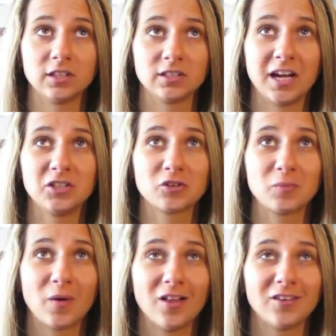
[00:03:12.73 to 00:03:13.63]
There's ice
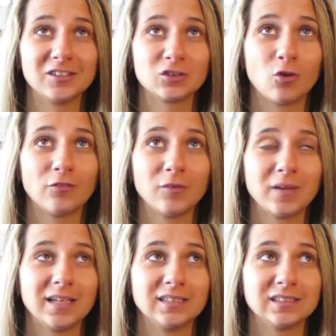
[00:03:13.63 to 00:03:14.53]
cream parlor, there's coffee
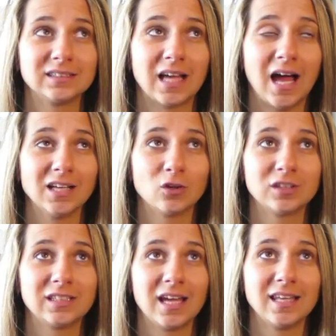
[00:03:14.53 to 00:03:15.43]
places, the hot
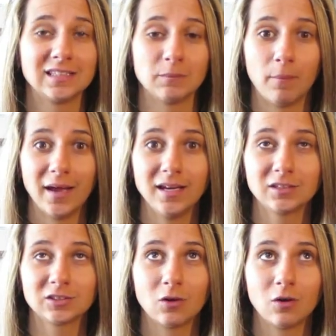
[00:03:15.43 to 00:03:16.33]
dog stand, there's a
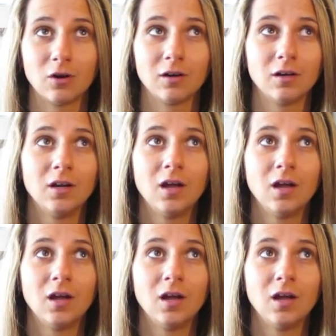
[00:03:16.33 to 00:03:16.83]
bike store.